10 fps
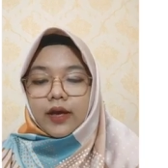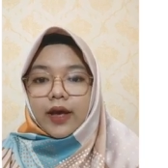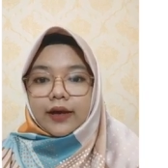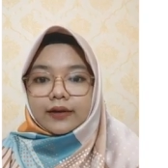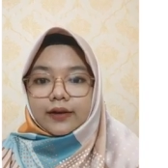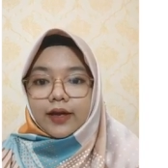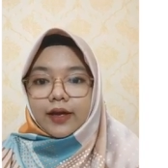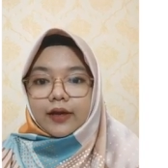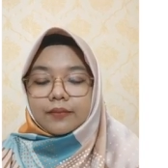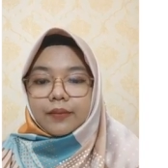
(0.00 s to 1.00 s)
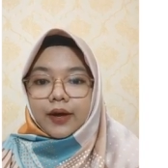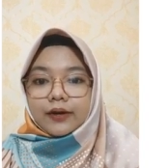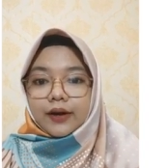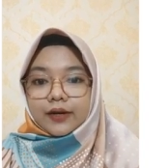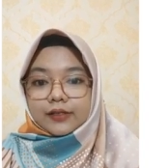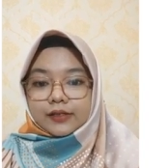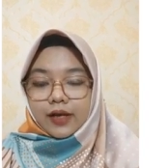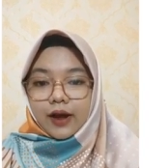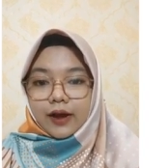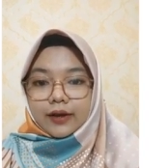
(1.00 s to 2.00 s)
And then men
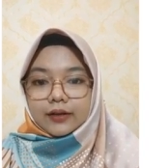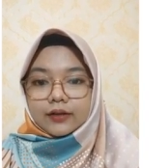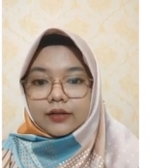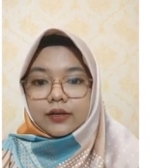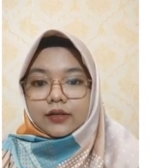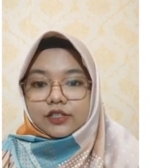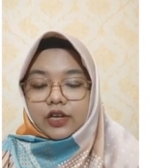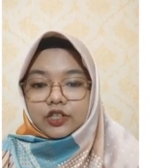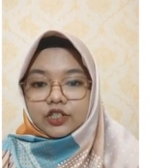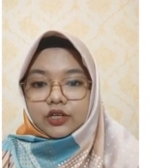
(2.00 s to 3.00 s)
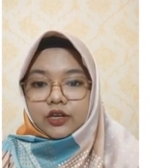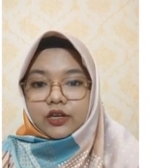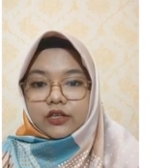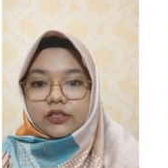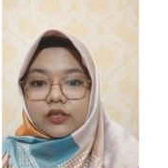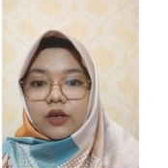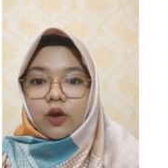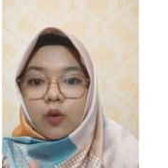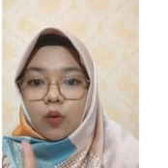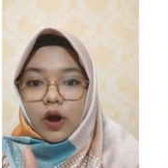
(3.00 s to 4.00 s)
hairstyle such as
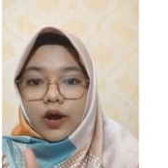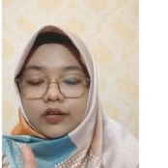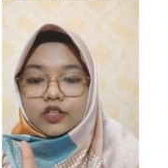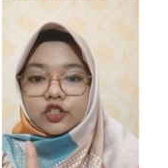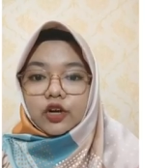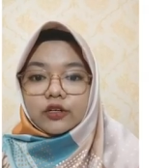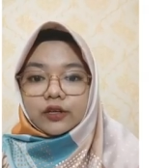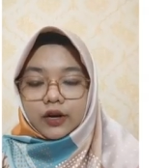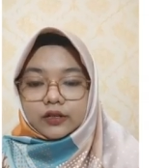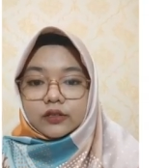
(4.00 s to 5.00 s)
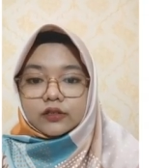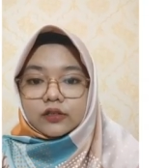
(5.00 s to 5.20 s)
1. Shortcut.